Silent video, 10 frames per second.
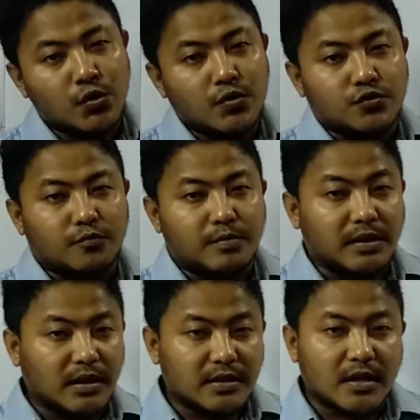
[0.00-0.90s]
should be
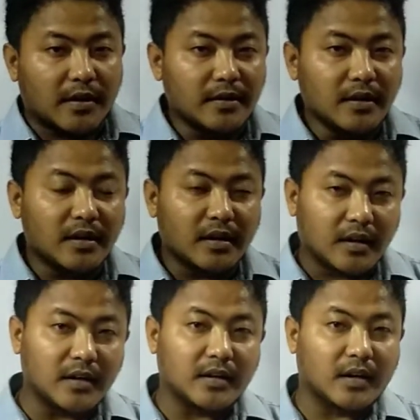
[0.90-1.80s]
greater than
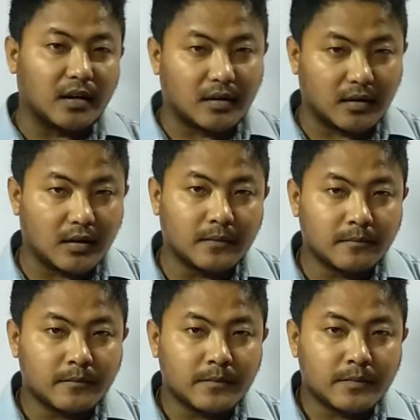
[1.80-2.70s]
critical angle.
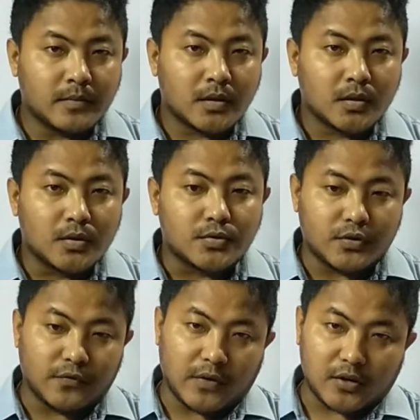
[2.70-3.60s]
So
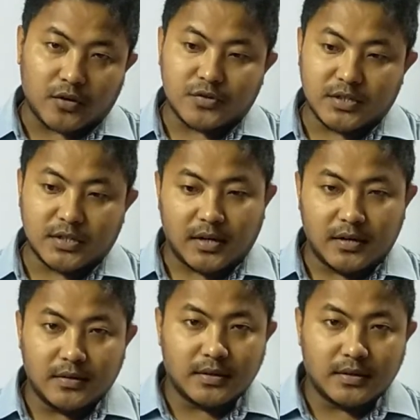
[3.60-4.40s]
if I consider